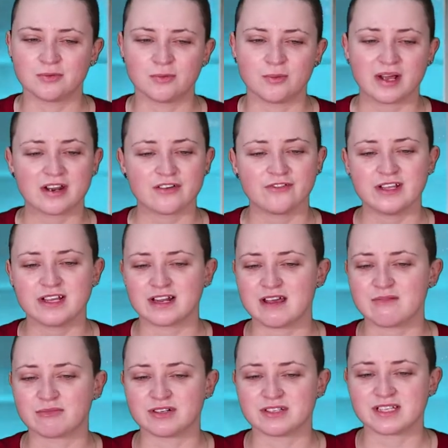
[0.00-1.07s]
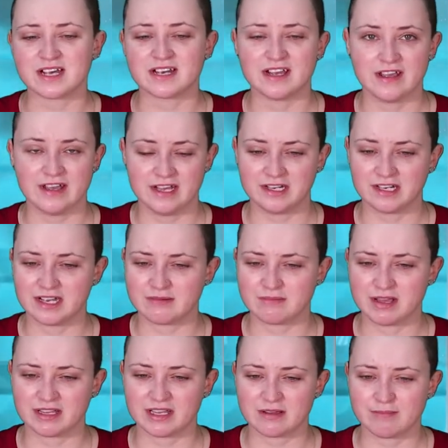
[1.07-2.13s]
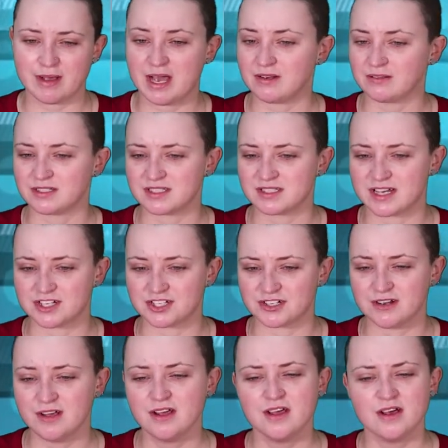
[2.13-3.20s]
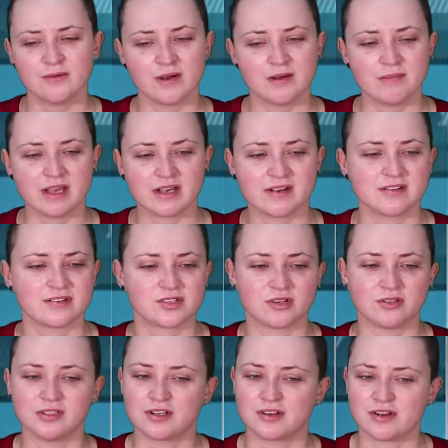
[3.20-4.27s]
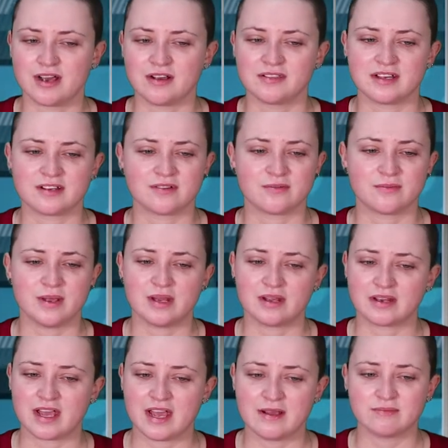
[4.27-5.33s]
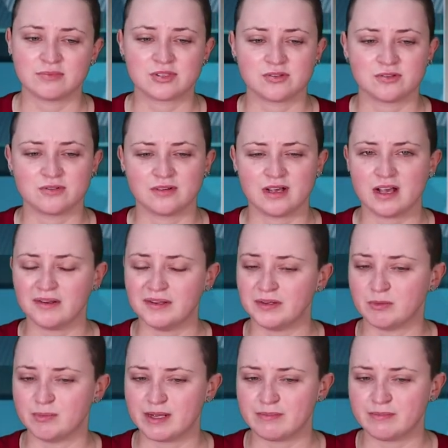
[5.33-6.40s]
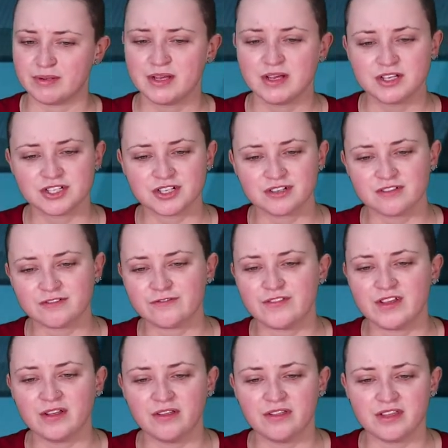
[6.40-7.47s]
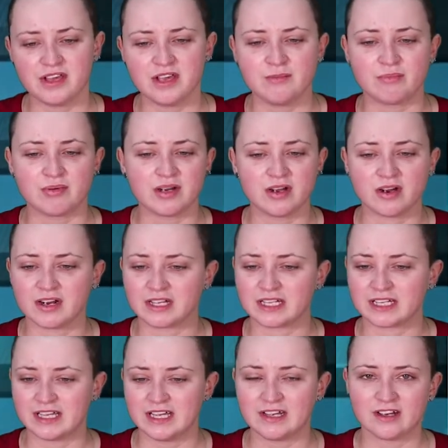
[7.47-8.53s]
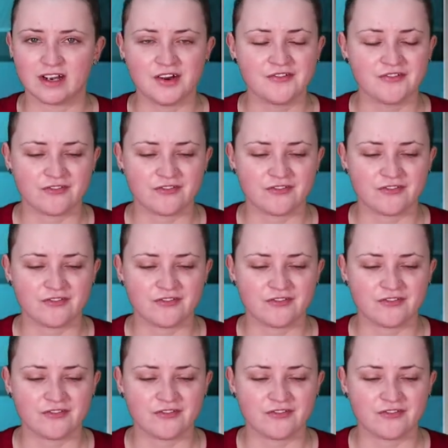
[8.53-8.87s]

wonderfully glamorous and headline-making panel discussion, where Meghan told the crowd that when it came to a little bump, she could feel the embryonic kick of